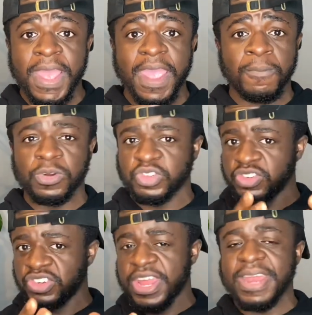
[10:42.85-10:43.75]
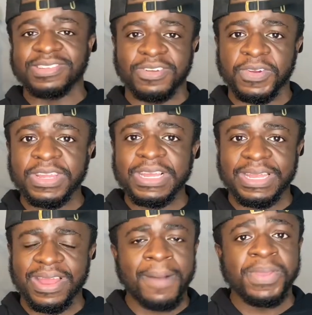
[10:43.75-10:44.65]
and what your genetics are looking
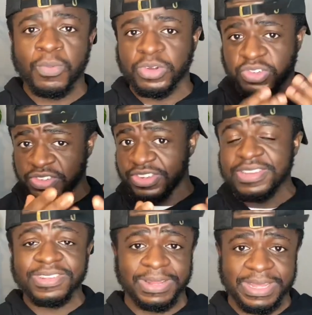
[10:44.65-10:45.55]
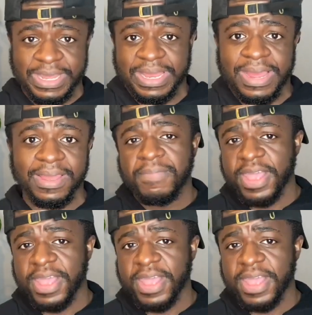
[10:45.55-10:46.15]
like. I mean, what your genes are looking like.